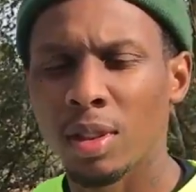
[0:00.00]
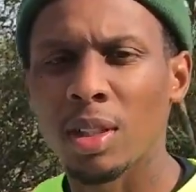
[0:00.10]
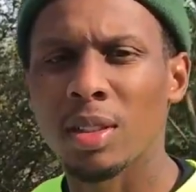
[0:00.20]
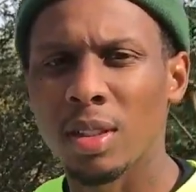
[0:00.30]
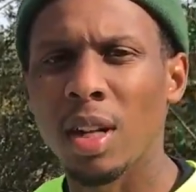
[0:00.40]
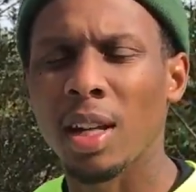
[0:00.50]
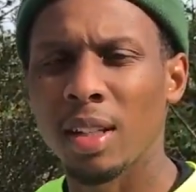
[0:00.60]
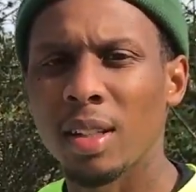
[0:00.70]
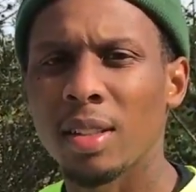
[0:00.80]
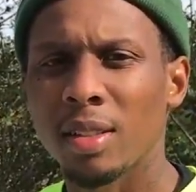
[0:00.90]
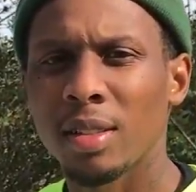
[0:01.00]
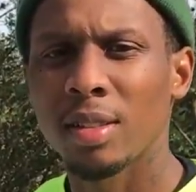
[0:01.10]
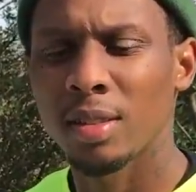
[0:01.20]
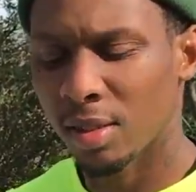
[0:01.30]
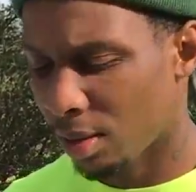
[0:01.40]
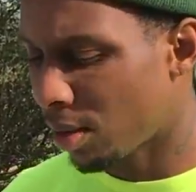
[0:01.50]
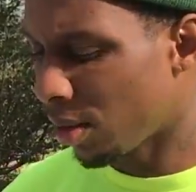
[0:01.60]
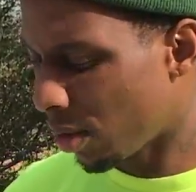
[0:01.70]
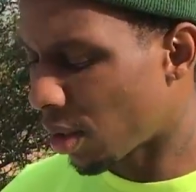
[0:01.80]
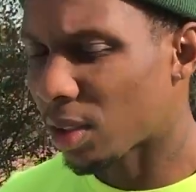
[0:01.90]
That's a good idea.
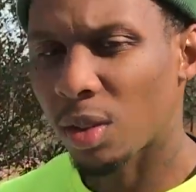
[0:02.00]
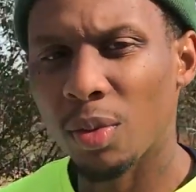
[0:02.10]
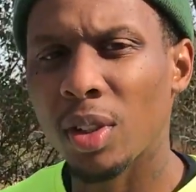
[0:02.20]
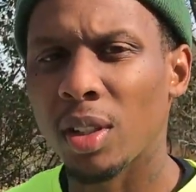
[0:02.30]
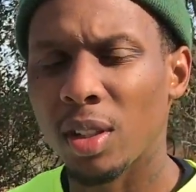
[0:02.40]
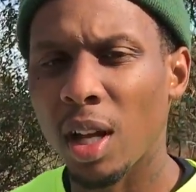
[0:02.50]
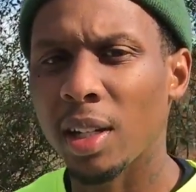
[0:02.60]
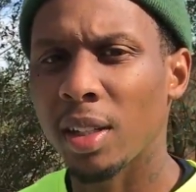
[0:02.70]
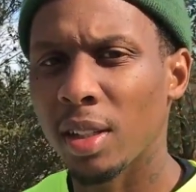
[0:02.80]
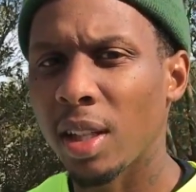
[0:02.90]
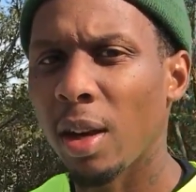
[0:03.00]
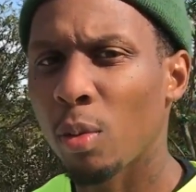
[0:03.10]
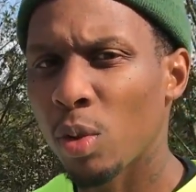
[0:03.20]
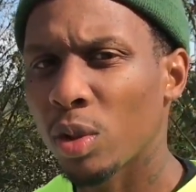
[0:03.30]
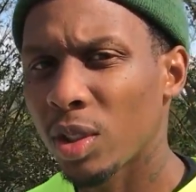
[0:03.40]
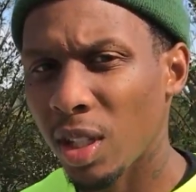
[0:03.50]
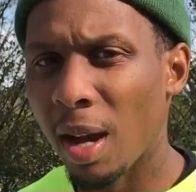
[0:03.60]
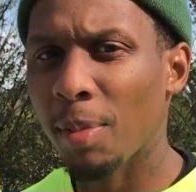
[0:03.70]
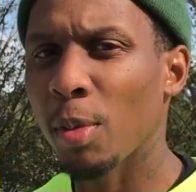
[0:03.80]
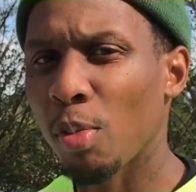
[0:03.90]
That's a really good idea. That will
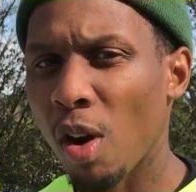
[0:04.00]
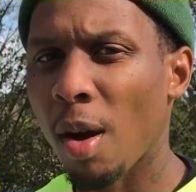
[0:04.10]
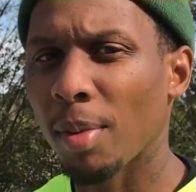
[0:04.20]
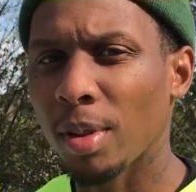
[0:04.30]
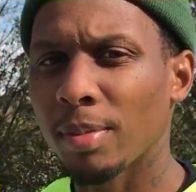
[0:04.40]
stop the problem.